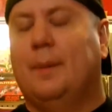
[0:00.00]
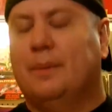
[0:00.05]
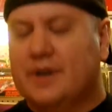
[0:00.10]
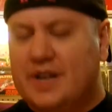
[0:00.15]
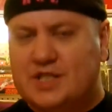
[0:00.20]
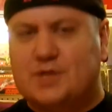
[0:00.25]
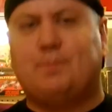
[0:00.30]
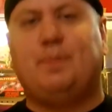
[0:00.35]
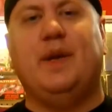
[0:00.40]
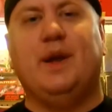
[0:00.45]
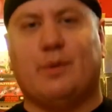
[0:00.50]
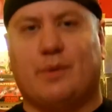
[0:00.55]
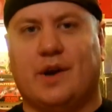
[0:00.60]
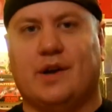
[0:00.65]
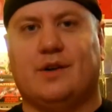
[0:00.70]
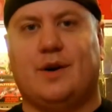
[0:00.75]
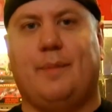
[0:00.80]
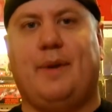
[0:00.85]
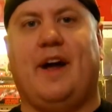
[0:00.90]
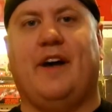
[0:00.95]
Let's be
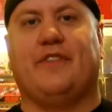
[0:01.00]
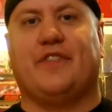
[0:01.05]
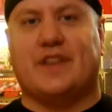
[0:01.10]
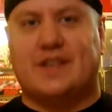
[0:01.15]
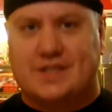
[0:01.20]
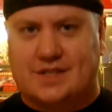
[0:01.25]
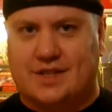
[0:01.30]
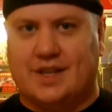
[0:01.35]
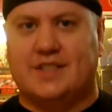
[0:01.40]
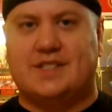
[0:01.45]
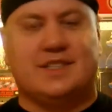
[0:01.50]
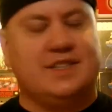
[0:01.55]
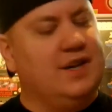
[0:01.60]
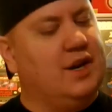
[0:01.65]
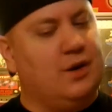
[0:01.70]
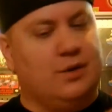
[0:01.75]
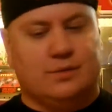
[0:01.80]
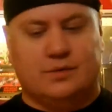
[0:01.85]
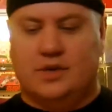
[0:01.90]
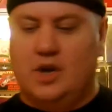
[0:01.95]
real about this. Let's, you
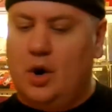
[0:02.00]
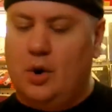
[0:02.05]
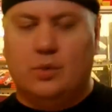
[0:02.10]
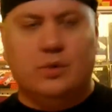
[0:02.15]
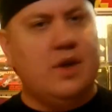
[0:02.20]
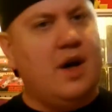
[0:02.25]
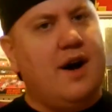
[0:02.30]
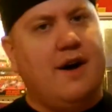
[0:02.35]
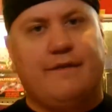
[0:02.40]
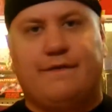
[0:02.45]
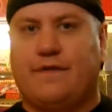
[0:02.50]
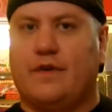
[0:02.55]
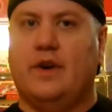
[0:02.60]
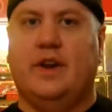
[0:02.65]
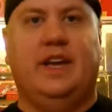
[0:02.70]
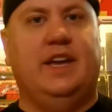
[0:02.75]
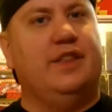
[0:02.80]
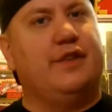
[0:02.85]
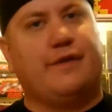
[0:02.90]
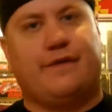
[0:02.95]
know, no love
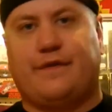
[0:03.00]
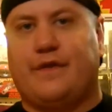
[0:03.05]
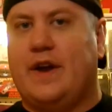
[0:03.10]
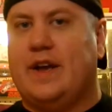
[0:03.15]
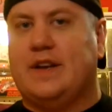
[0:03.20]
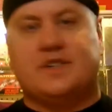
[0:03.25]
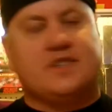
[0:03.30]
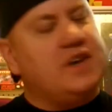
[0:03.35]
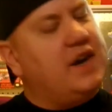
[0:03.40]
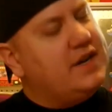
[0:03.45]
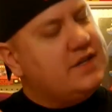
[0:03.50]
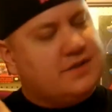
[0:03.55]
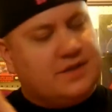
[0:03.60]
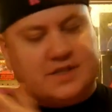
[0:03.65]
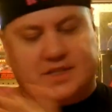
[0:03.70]
for either franchise.